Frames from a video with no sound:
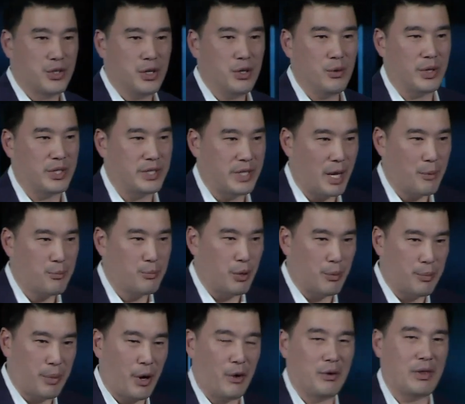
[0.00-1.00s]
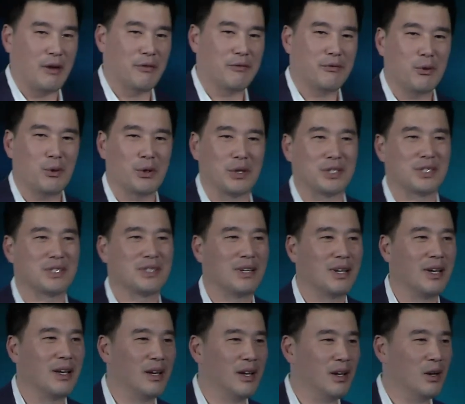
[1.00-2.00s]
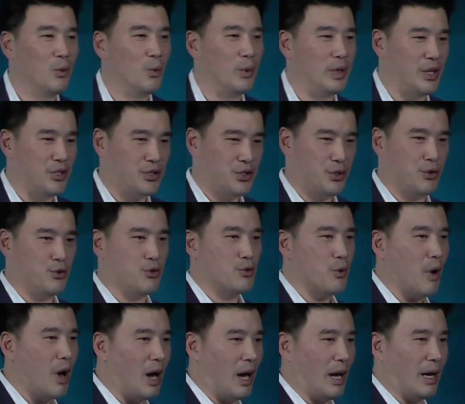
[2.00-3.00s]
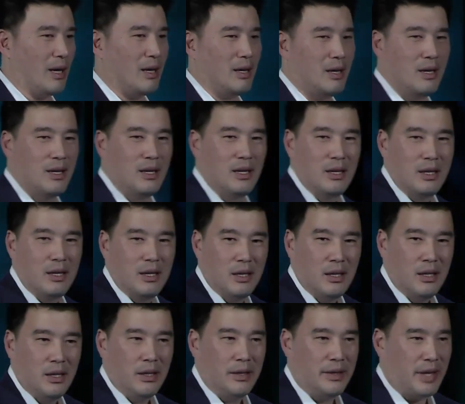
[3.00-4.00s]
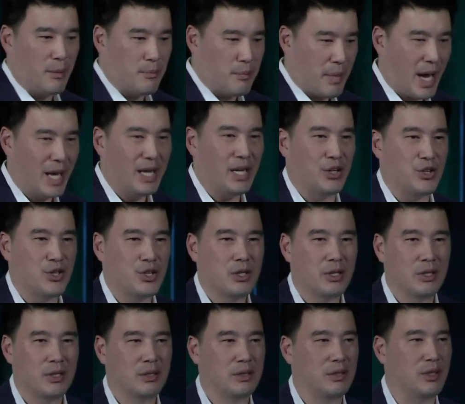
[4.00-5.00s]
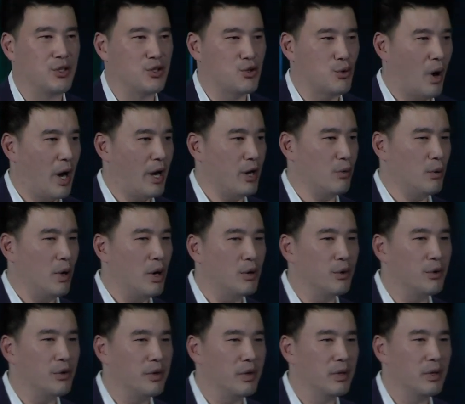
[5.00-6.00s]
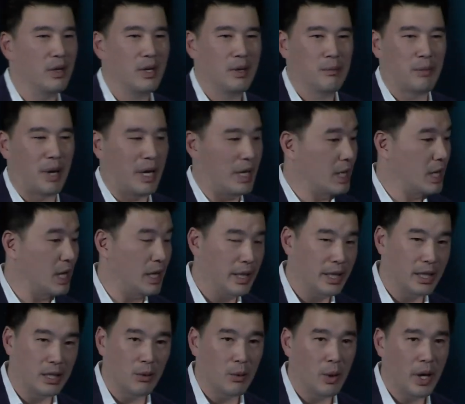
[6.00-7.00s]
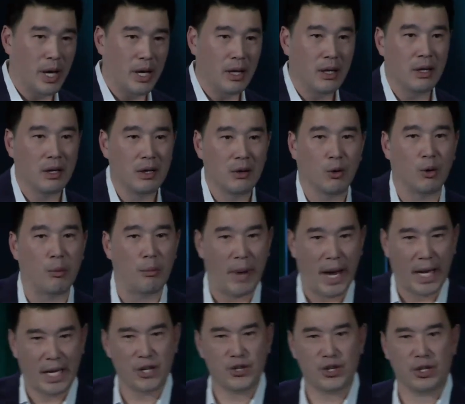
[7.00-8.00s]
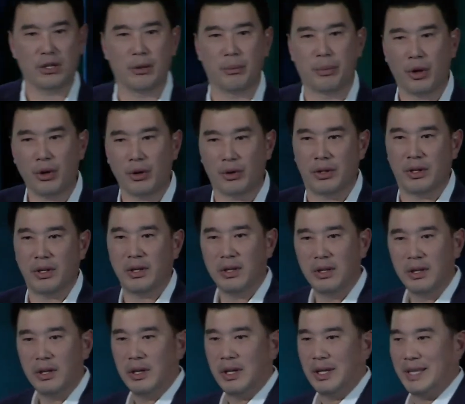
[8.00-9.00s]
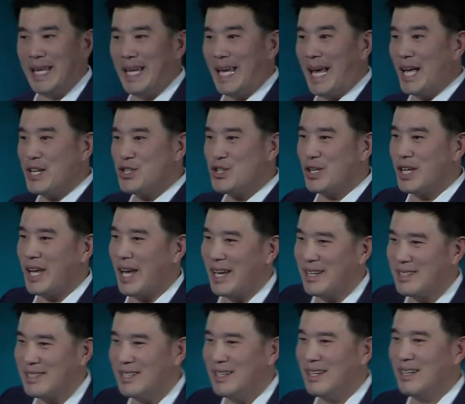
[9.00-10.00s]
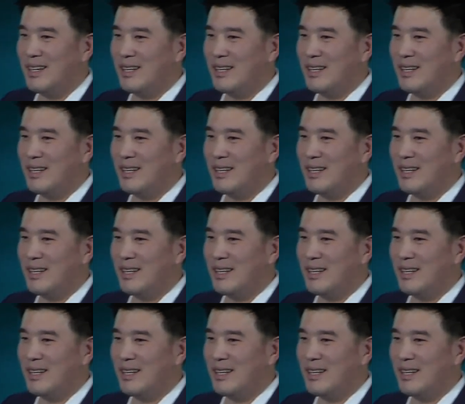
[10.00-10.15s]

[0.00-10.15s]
do is they prepare that forest. When it's too dry, they manage the dry growth by cutting it away or managing the burn. They educate